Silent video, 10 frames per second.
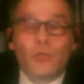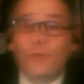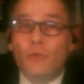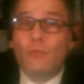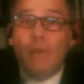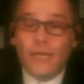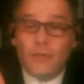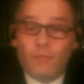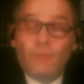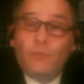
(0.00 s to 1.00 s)
So if you
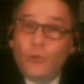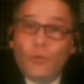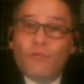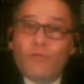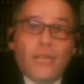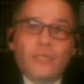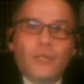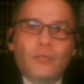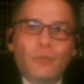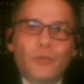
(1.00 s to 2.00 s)
make if you do a
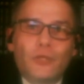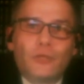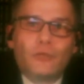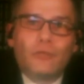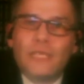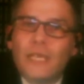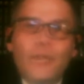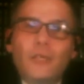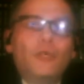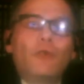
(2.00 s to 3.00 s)
Frankenstein's monster story,
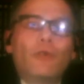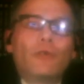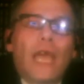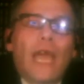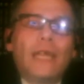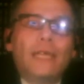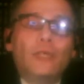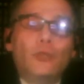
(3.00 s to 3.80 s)
you're okay.